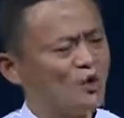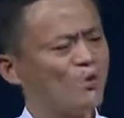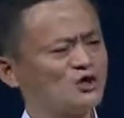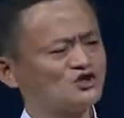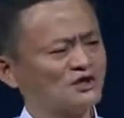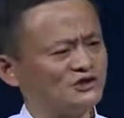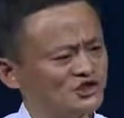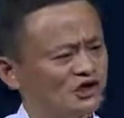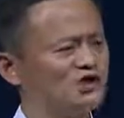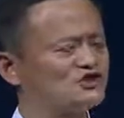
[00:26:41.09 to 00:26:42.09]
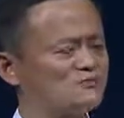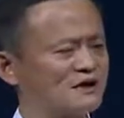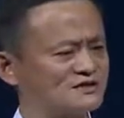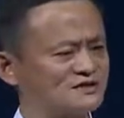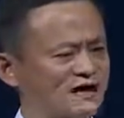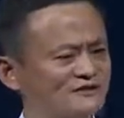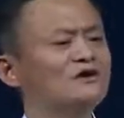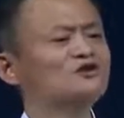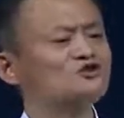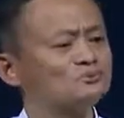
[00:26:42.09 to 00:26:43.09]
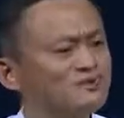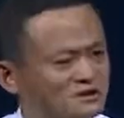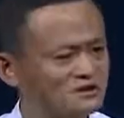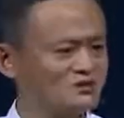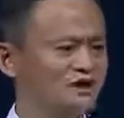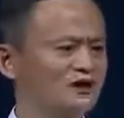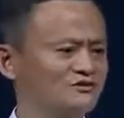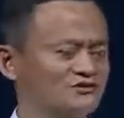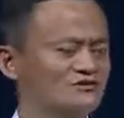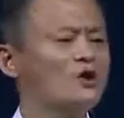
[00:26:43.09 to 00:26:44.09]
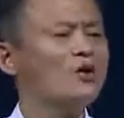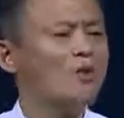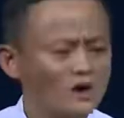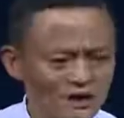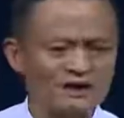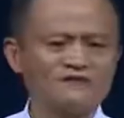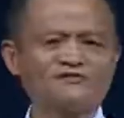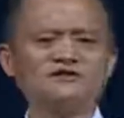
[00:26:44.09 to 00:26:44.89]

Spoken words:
What should I change myself to meet the changes? What kind of